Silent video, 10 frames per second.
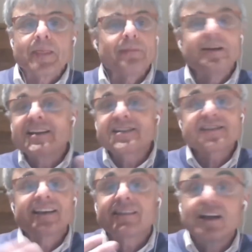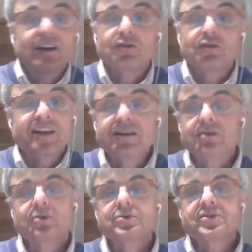I mean, this thing
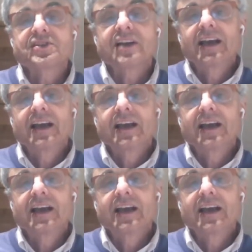continues.